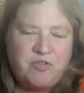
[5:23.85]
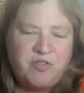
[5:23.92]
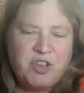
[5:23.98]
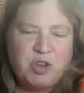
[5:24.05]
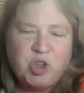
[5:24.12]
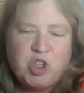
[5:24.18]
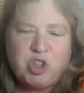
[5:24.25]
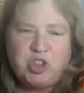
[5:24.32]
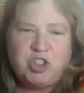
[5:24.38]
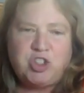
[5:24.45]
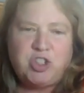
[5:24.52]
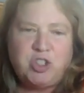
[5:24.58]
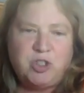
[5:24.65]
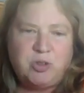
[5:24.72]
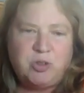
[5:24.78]
feel good
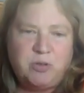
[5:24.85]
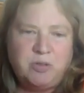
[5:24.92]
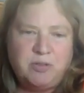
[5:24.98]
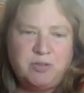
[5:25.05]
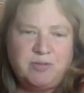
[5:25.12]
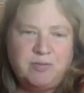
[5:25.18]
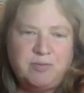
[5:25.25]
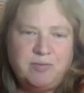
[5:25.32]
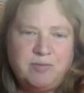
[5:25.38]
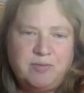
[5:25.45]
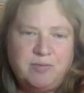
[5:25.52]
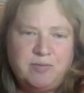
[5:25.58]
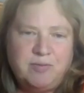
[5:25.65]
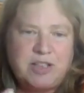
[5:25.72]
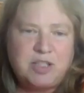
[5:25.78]
to you,
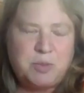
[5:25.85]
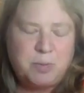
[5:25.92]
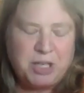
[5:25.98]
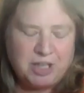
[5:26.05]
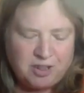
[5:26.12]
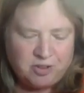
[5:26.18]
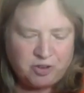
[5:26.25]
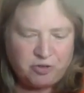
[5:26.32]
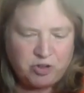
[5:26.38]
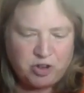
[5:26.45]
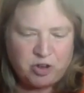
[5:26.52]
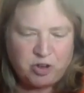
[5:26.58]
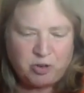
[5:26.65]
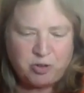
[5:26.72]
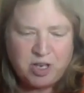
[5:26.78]
that's being in the
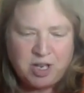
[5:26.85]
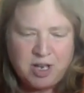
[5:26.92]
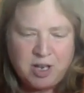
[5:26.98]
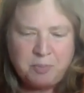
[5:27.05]
flow.